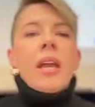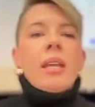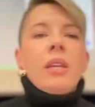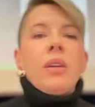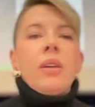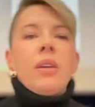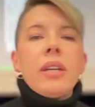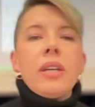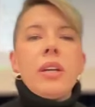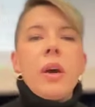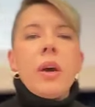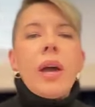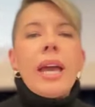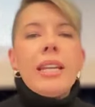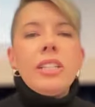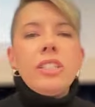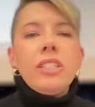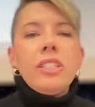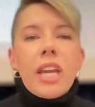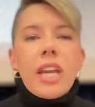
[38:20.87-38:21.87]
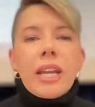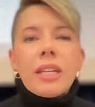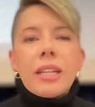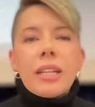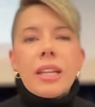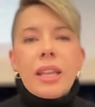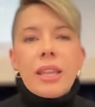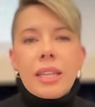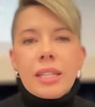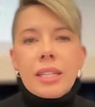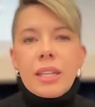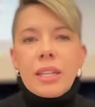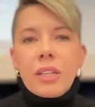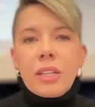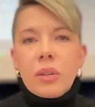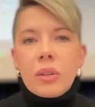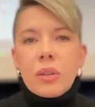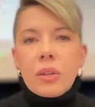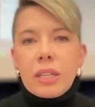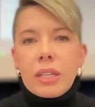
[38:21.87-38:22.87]
You can go ahead and check that
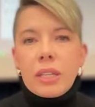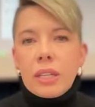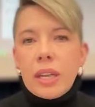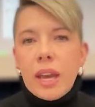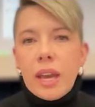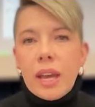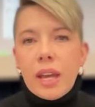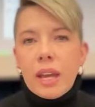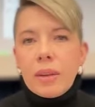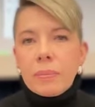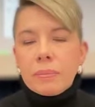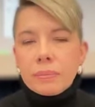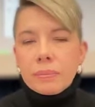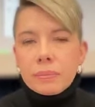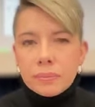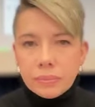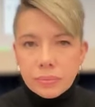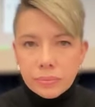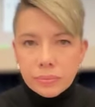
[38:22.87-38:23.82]
you can